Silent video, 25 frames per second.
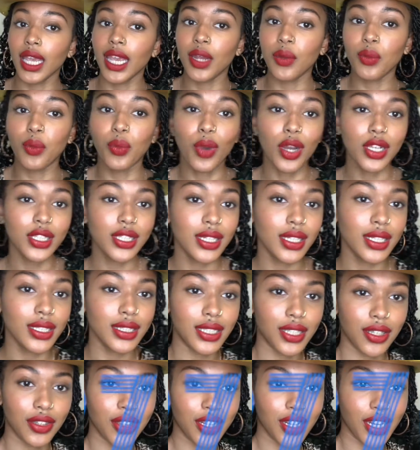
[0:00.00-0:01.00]
it wasn't
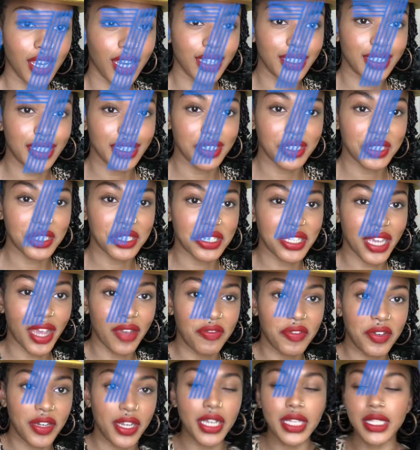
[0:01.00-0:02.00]
until the
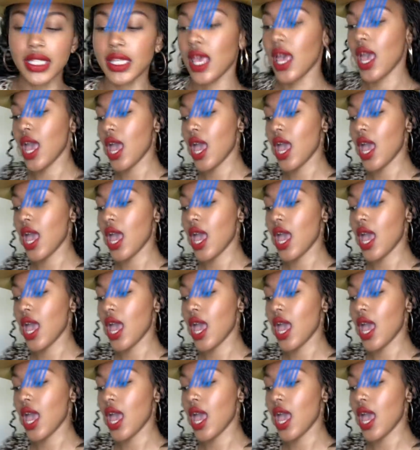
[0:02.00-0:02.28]
1970s.